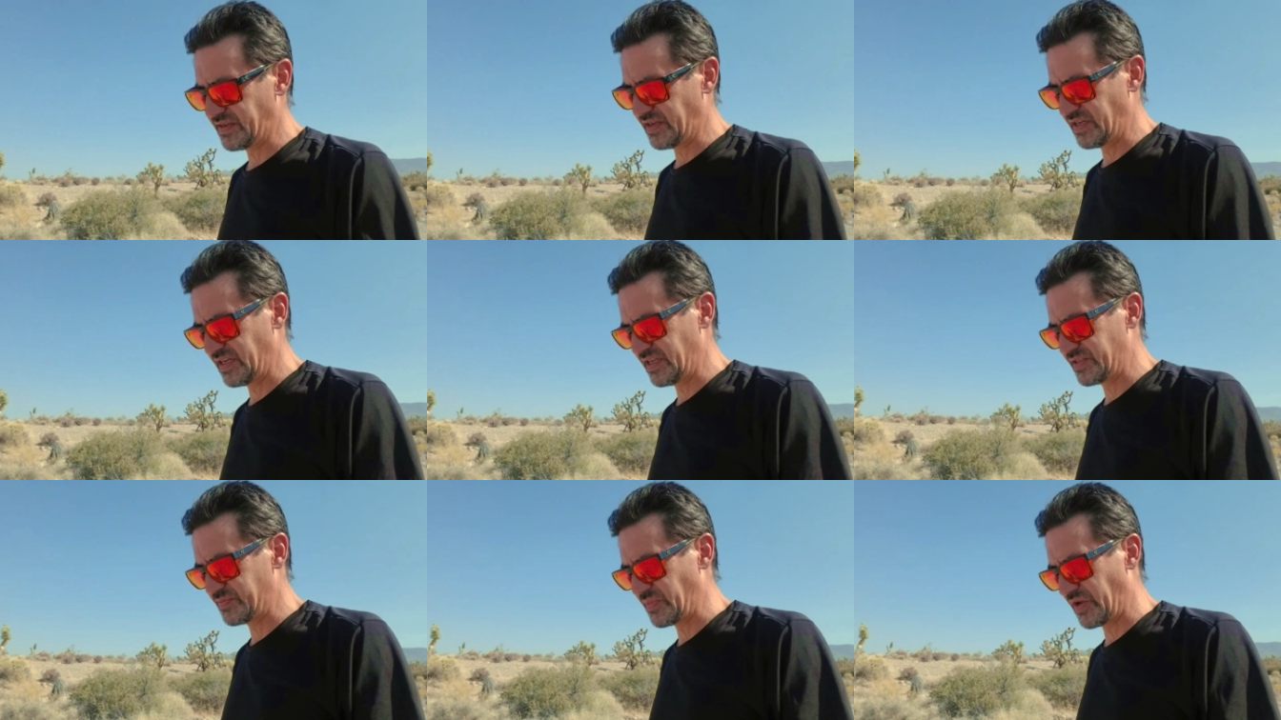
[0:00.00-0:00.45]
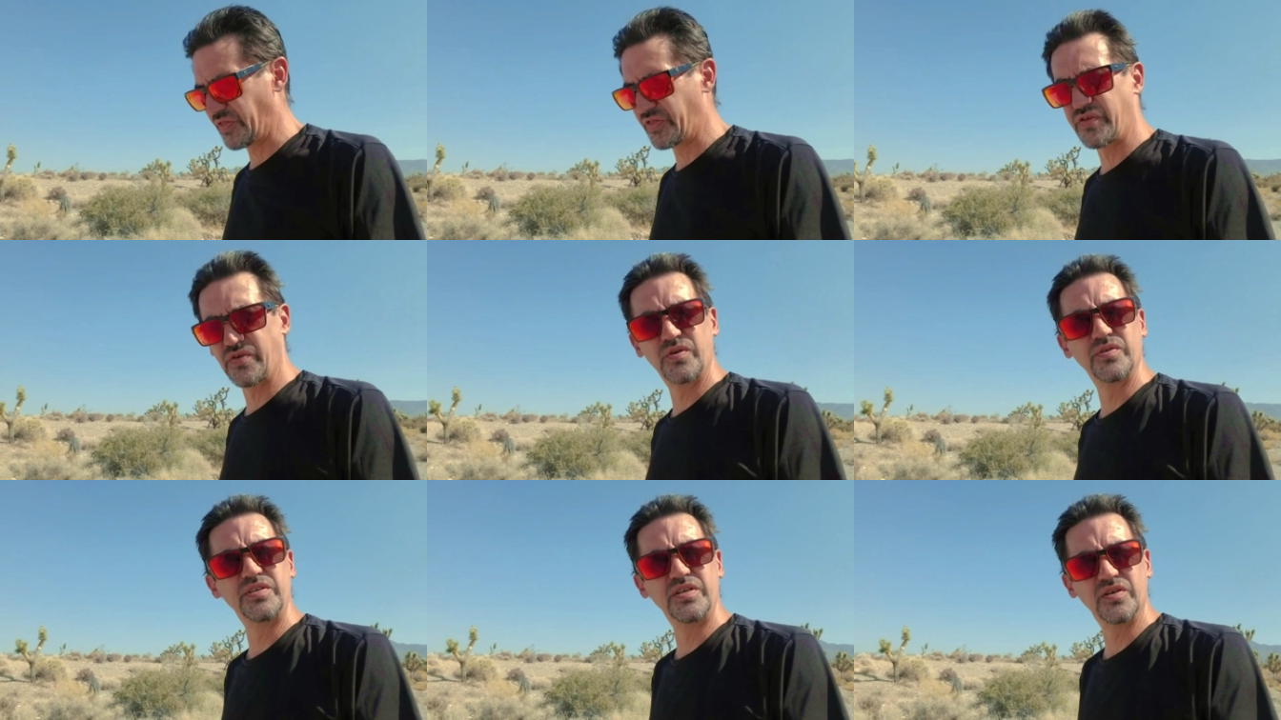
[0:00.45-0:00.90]
It's my
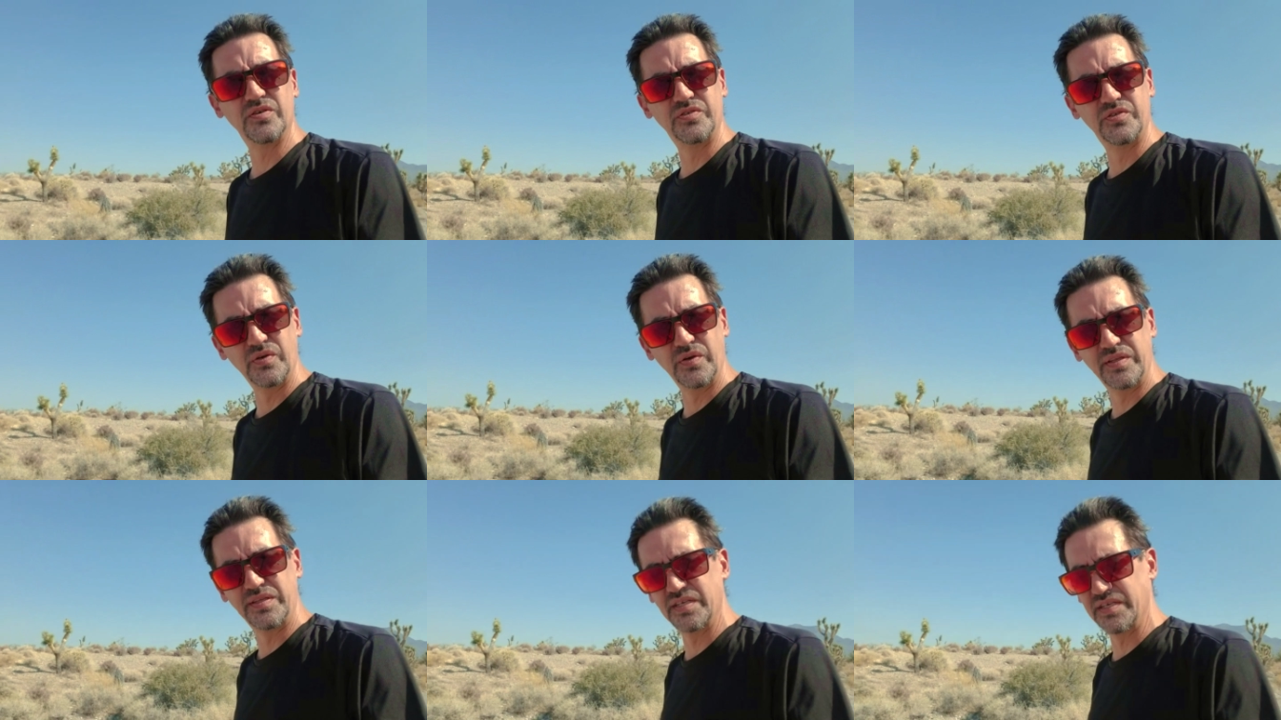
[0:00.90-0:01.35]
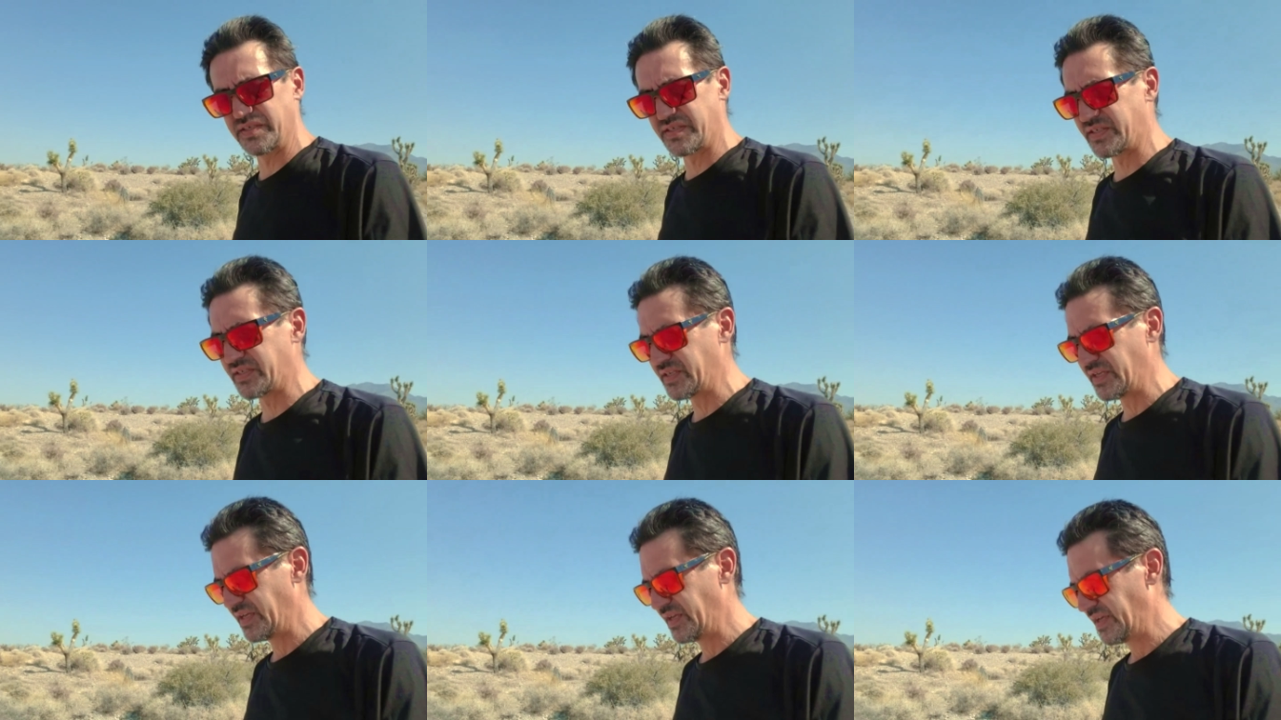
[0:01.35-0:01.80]
third year doing
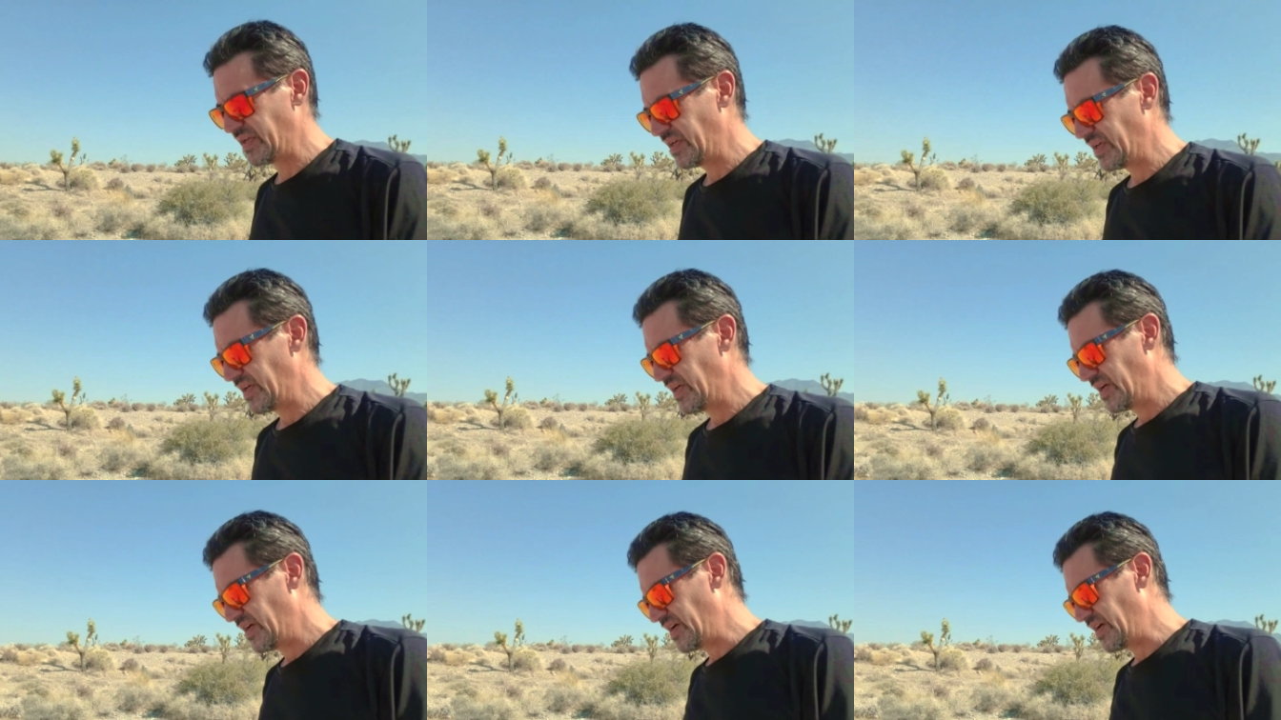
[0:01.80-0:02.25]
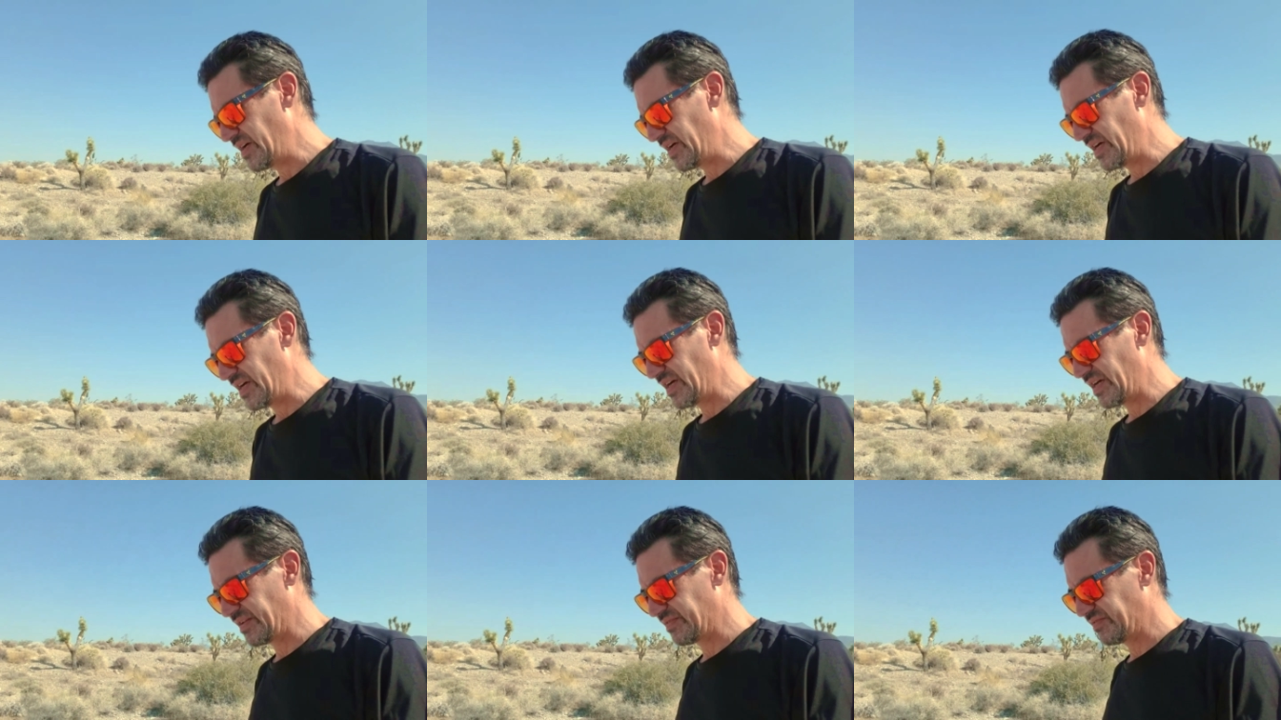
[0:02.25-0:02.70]
this,
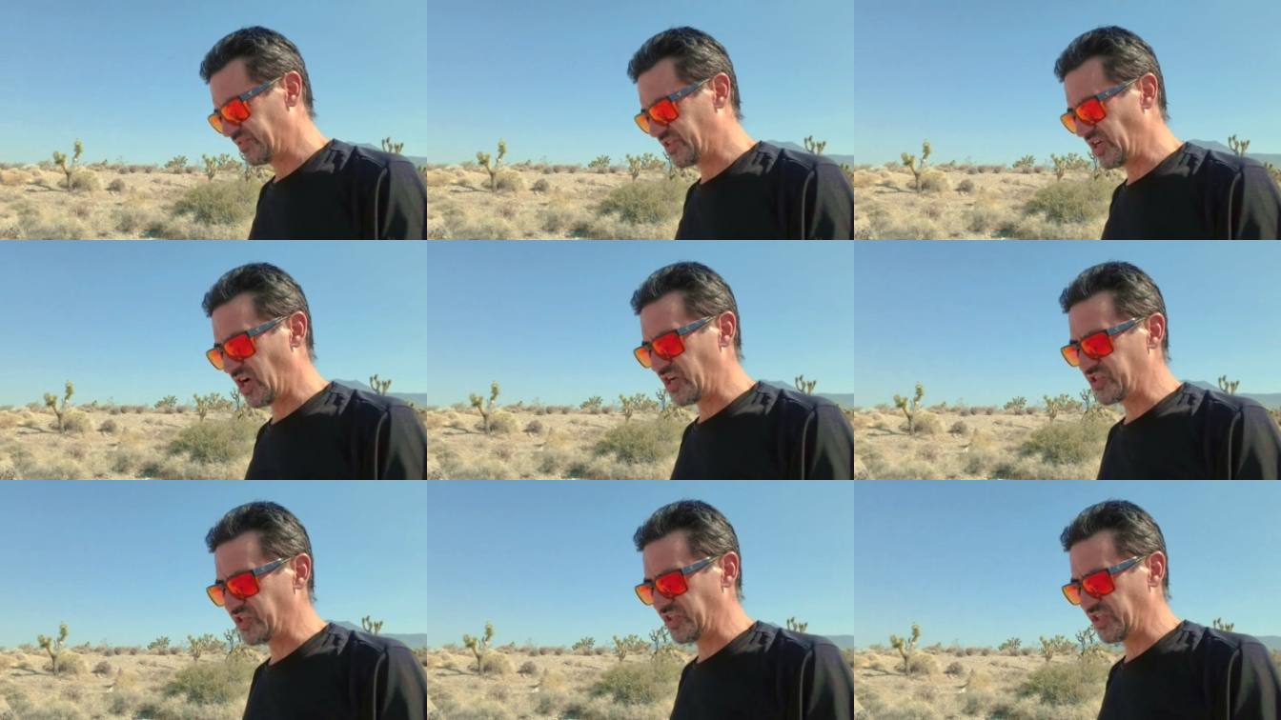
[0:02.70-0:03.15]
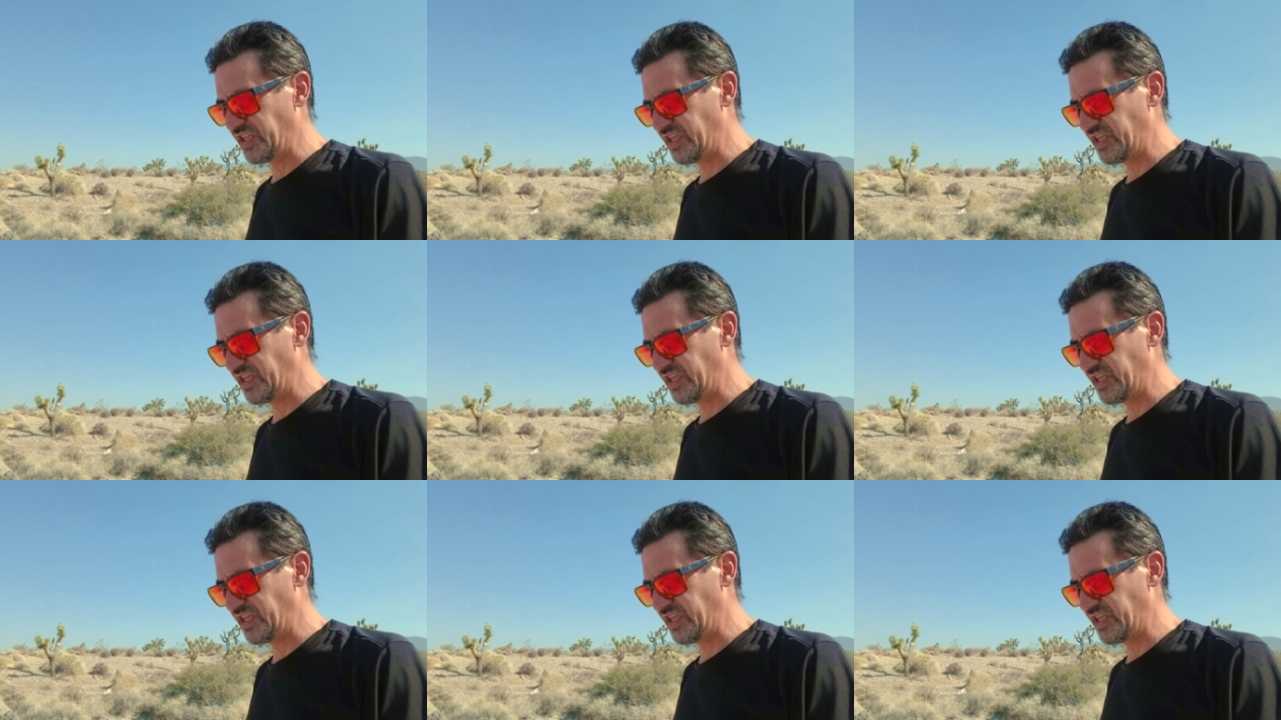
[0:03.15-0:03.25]
dodging